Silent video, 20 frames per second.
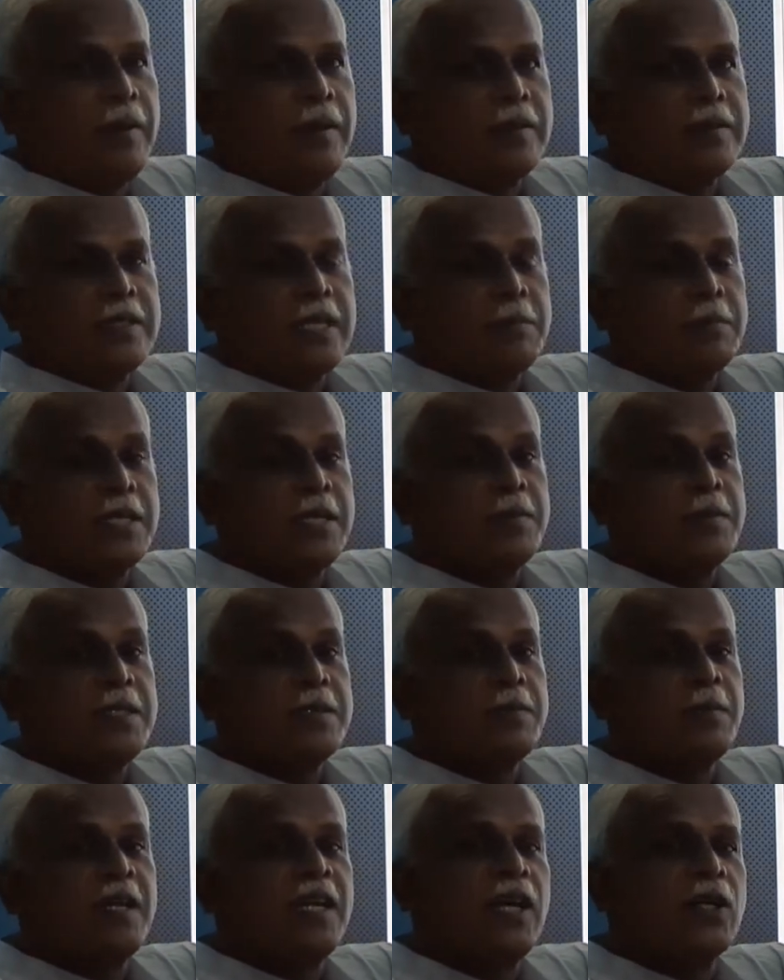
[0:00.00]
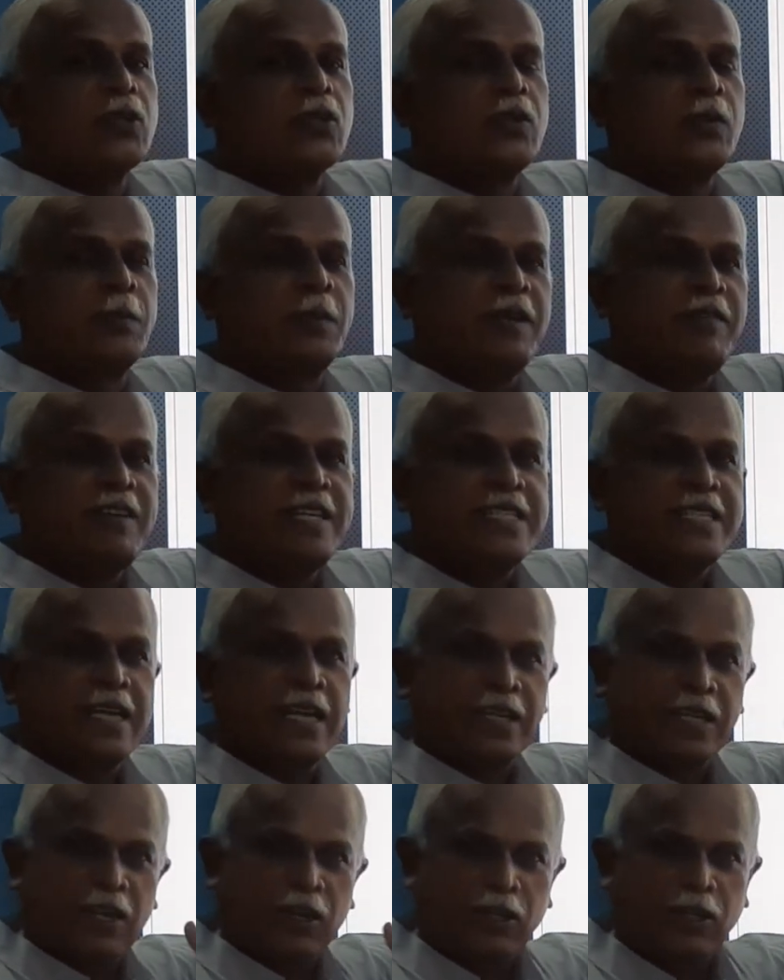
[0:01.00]
subscription belongs to previous
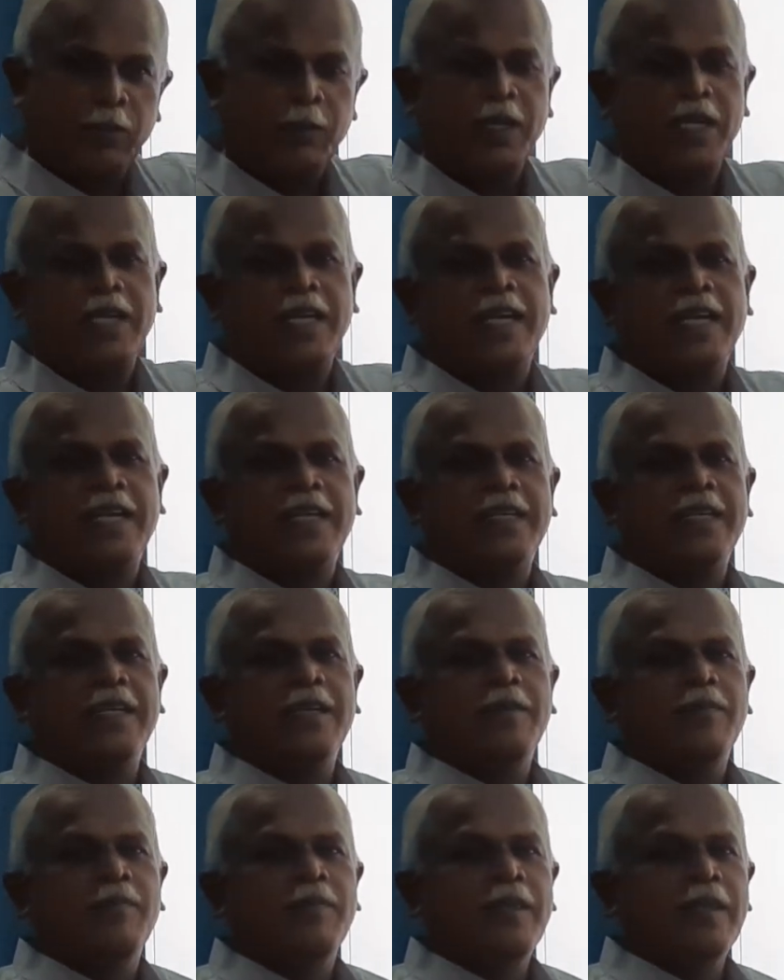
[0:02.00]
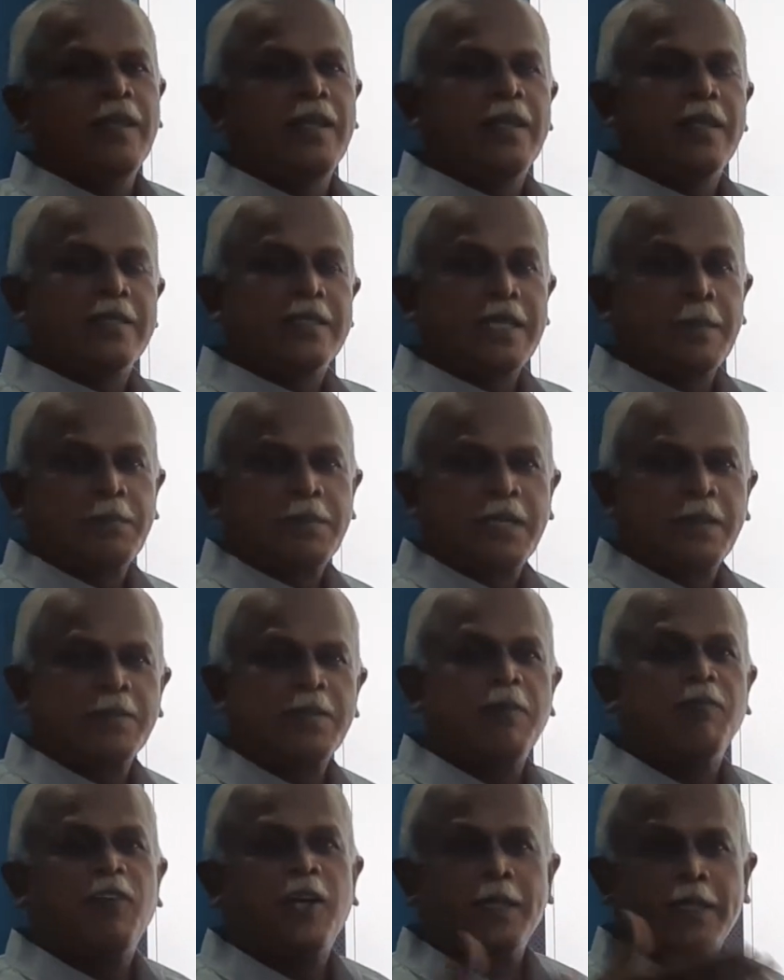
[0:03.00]
year are to be deducted,
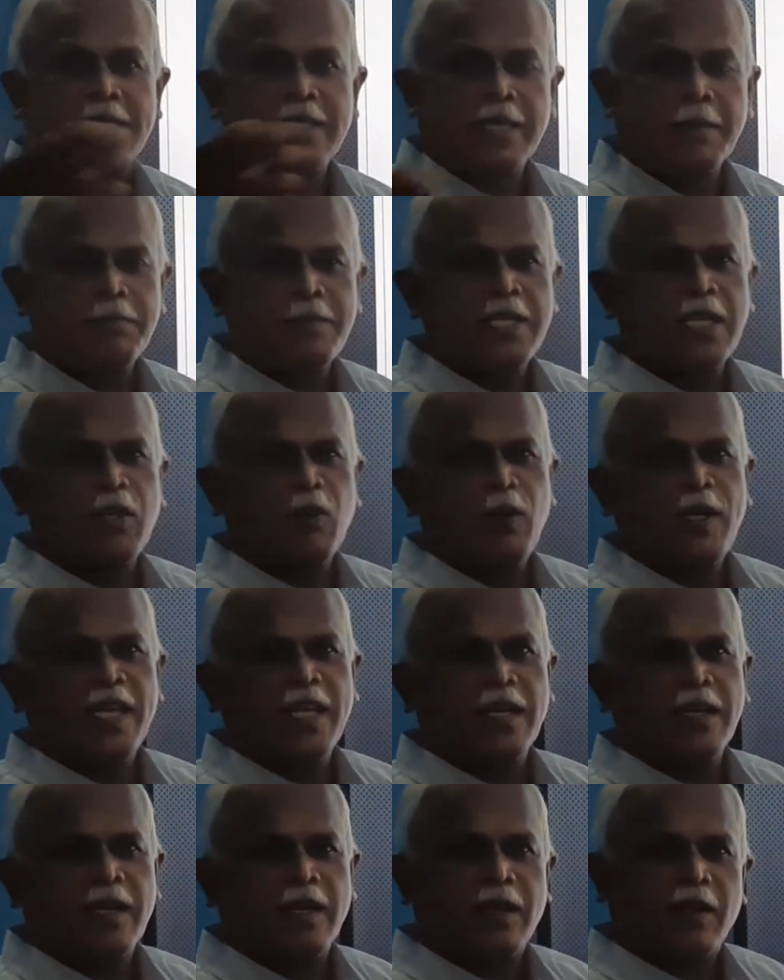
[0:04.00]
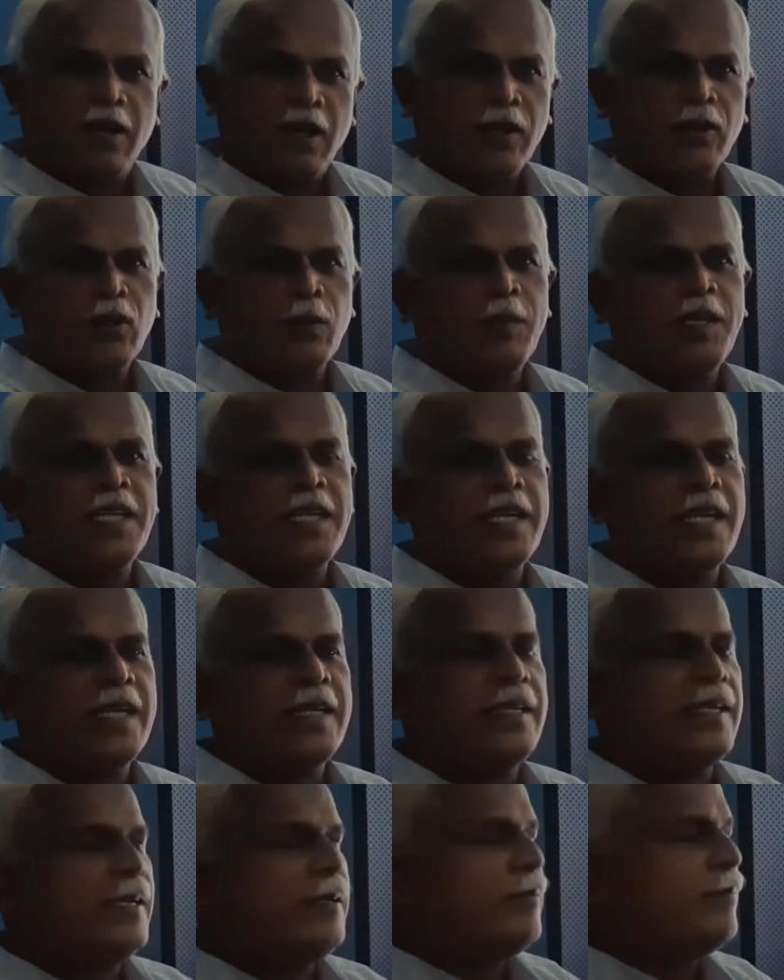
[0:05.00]
subscription for the subsequent year are to be
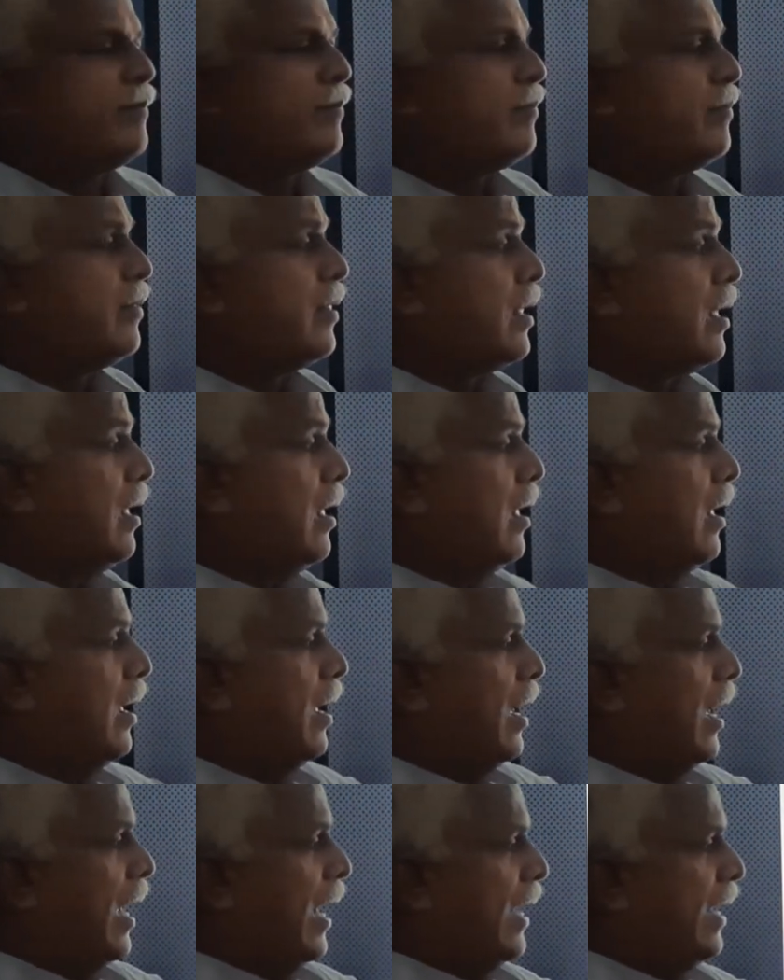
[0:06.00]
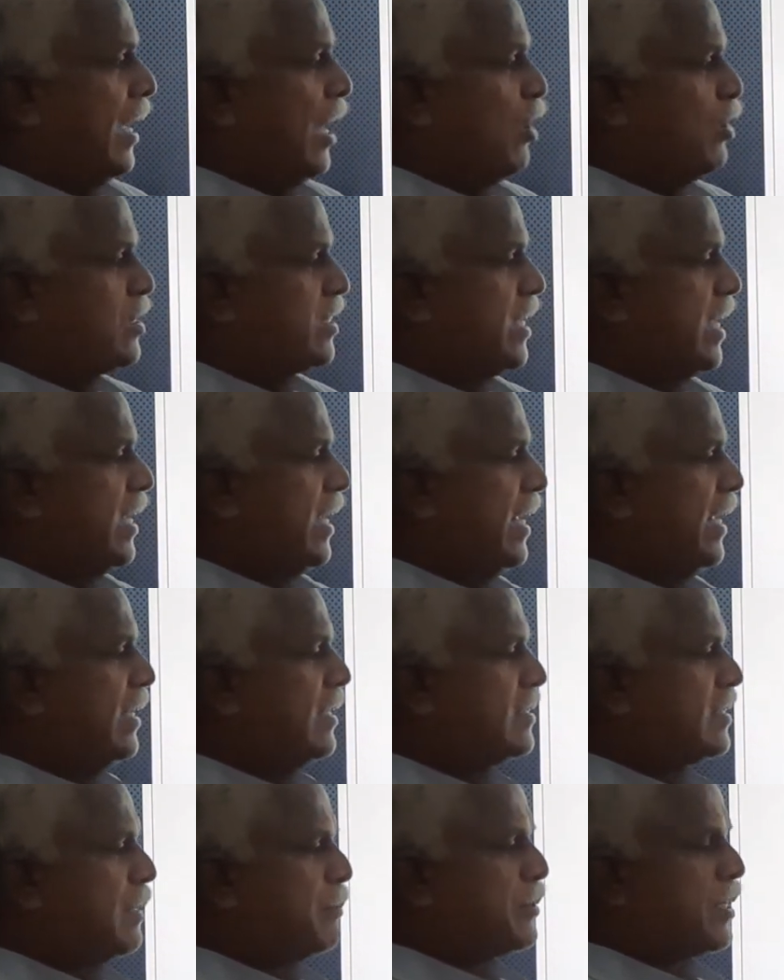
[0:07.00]
deducted, and
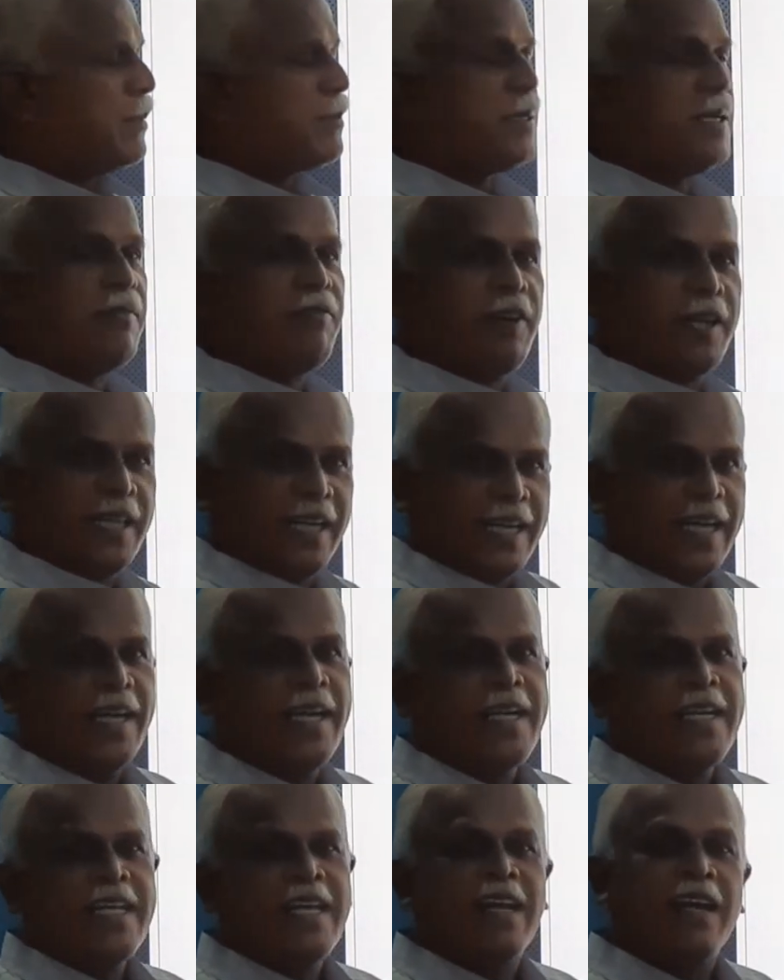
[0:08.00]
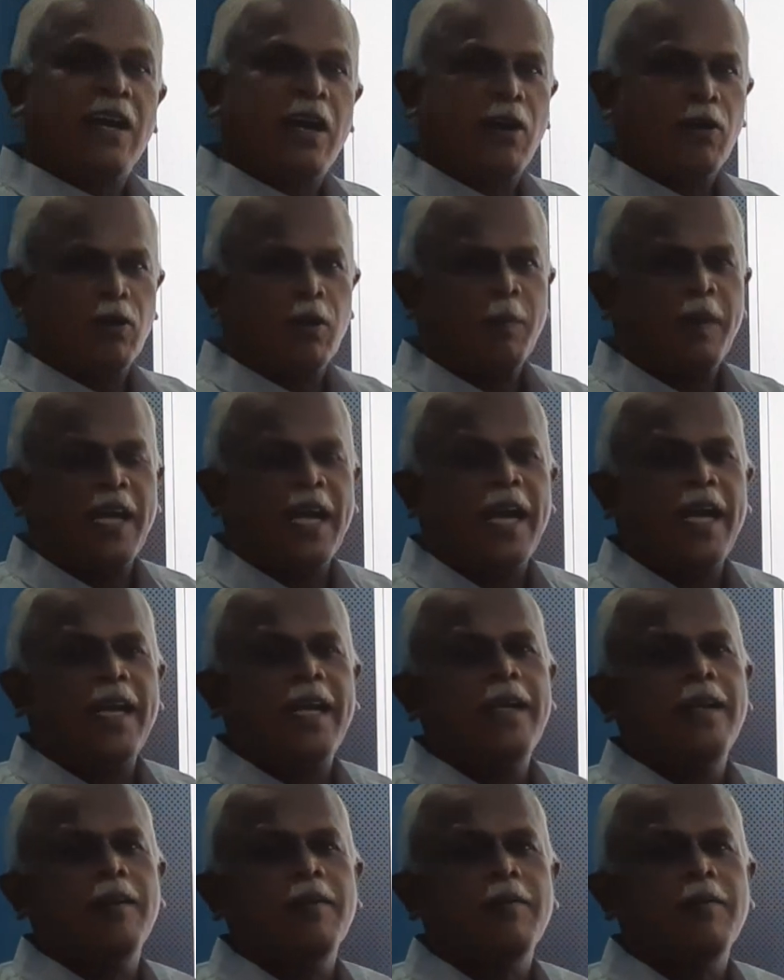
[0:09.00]
outstanding subscription for the current year are to be added,